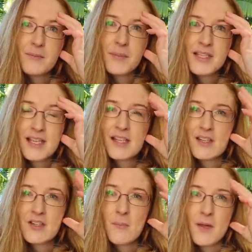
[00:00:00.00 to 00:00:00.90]

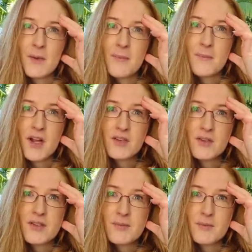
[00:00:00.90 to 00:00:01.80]
particular topic where my
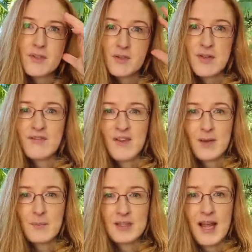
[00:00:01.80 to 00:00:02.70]
daughters were doing
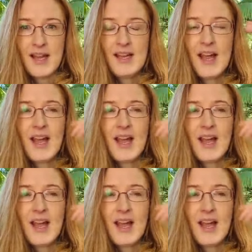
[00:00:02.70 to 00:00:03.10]
vet play,